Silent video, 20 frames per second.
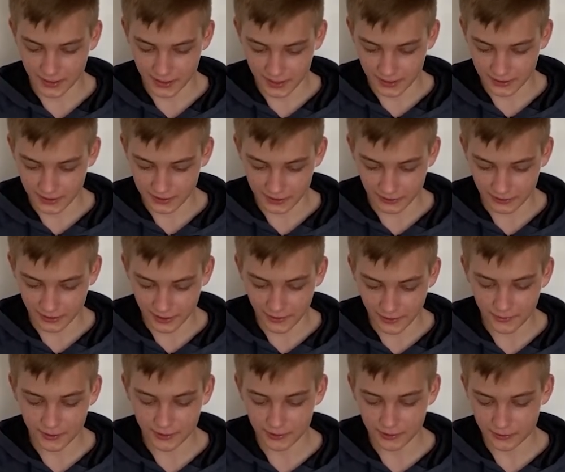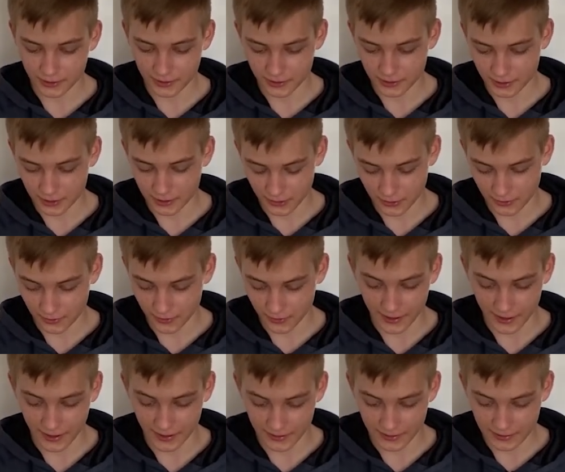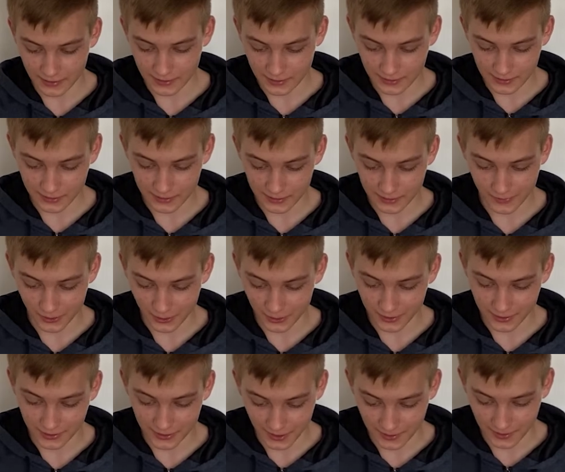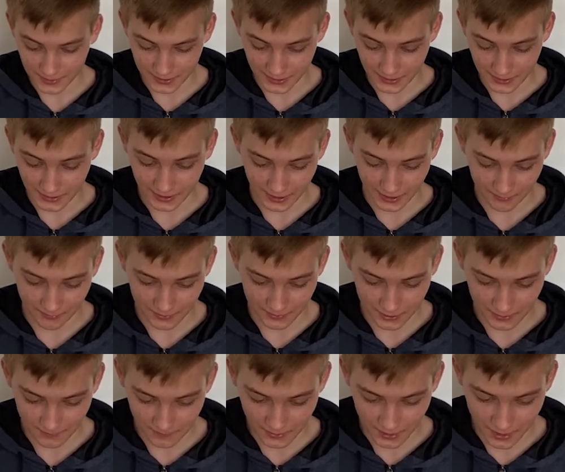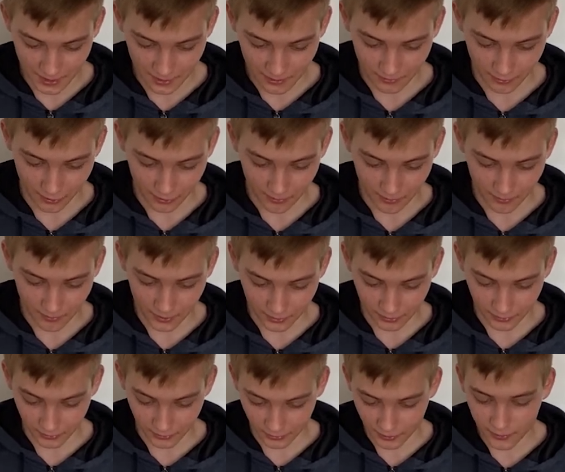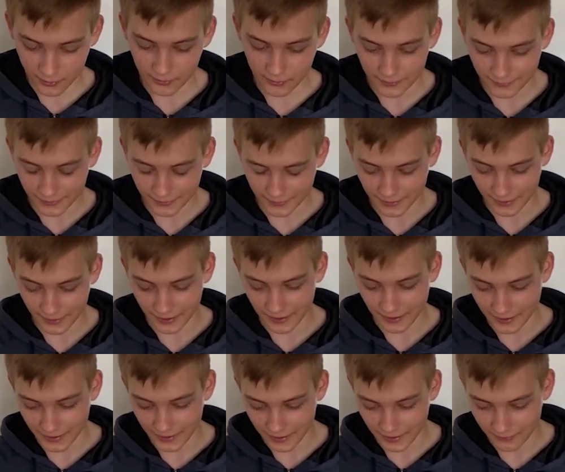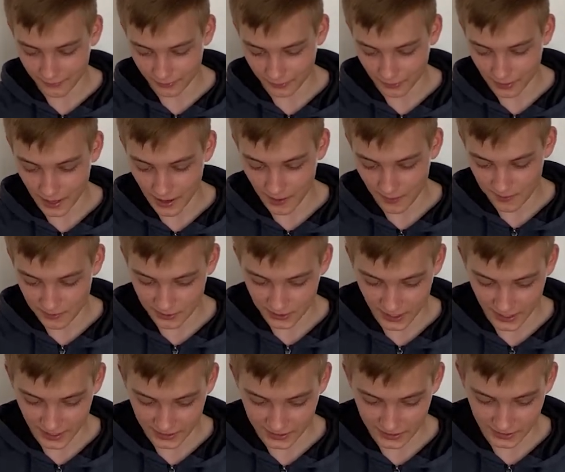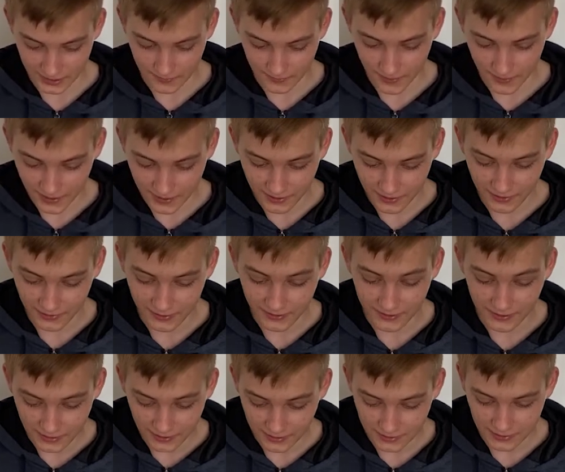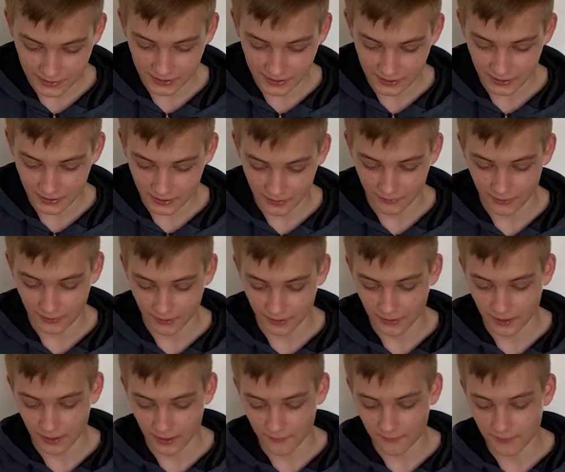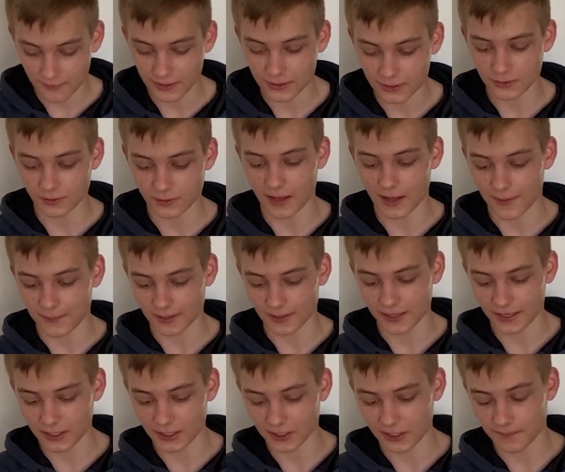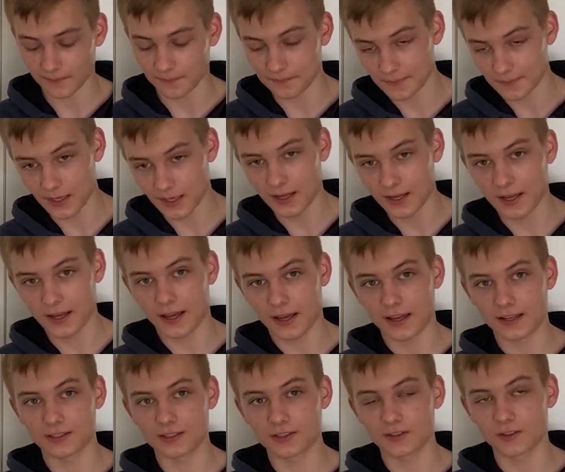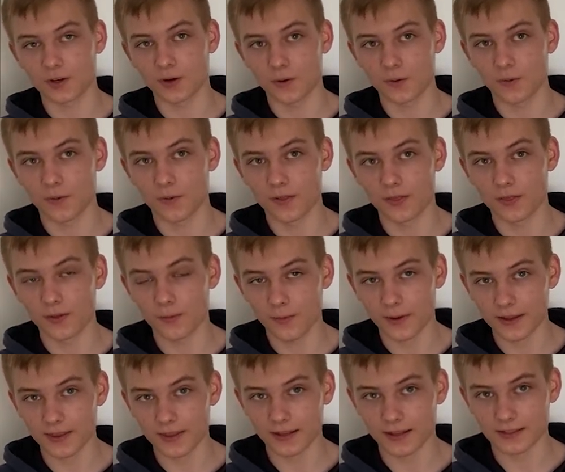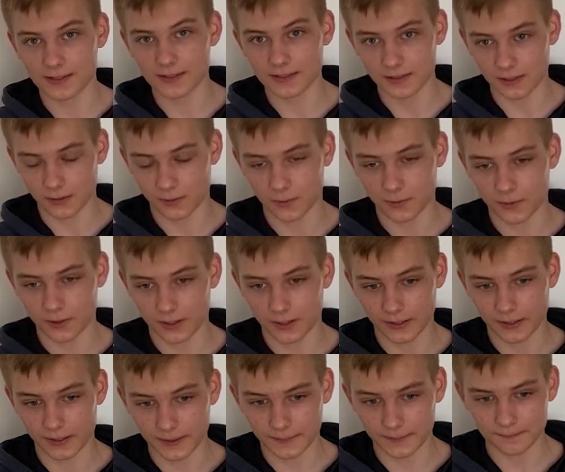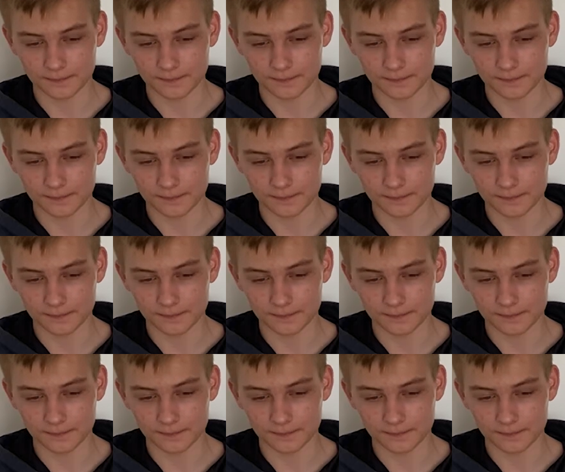it's allowing users to create ideas, prototypes, and games with both low-level and high-level abstraction depending on the needs of the individual application. And so the way that's going to work